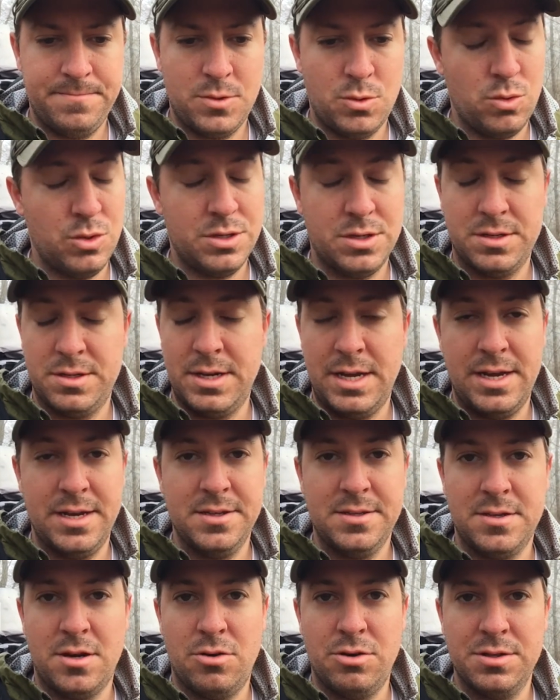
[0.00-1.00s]
which is
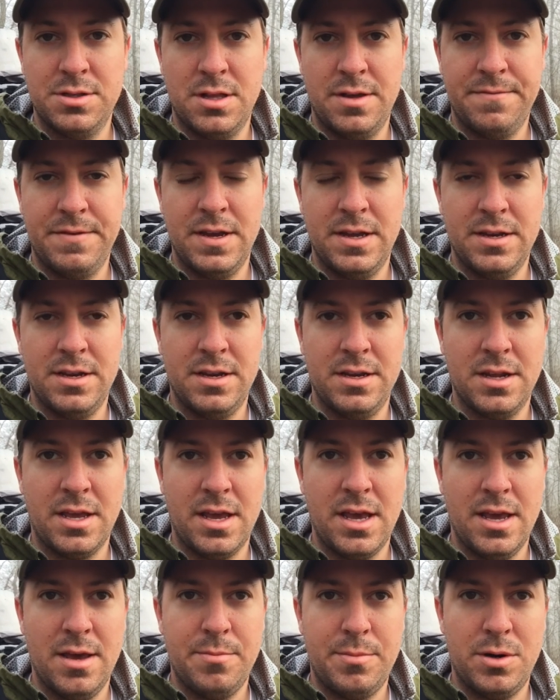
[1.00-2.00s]
nice. Always love getting into
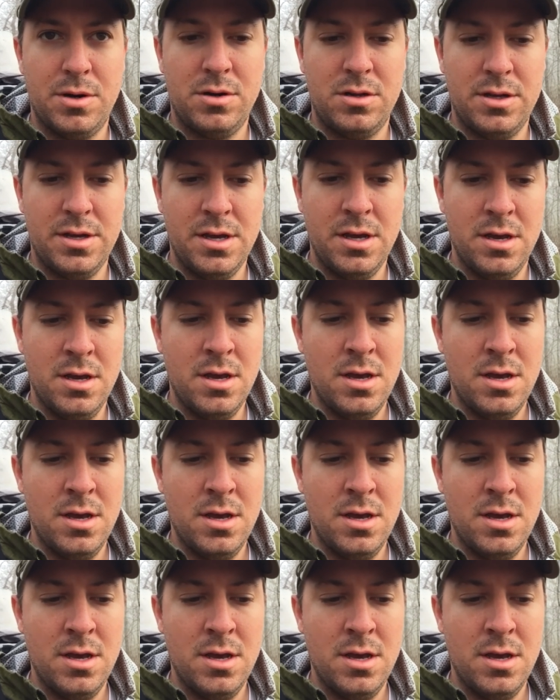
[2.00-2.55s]
camp early.